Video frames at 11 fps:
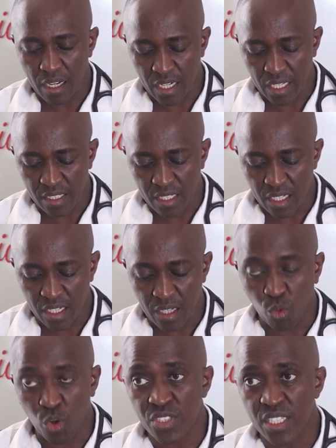like
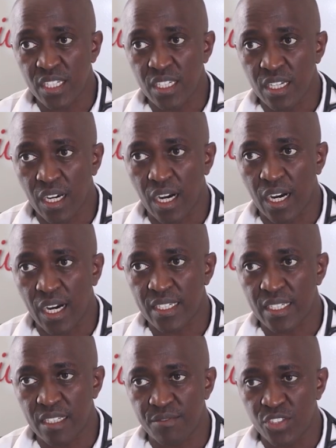watching a
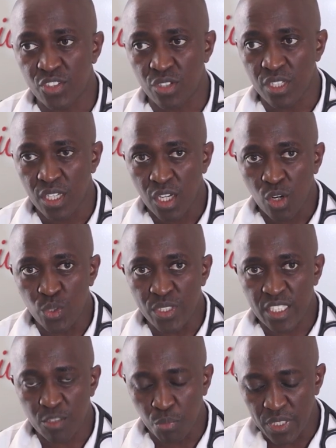television which
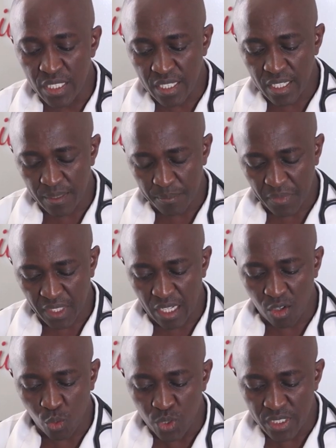is blinking,
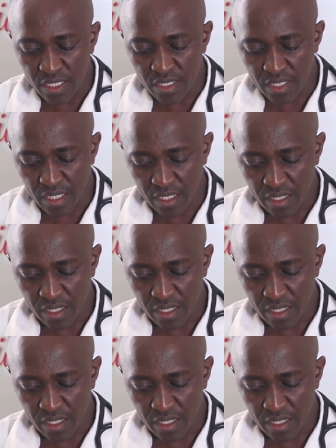which is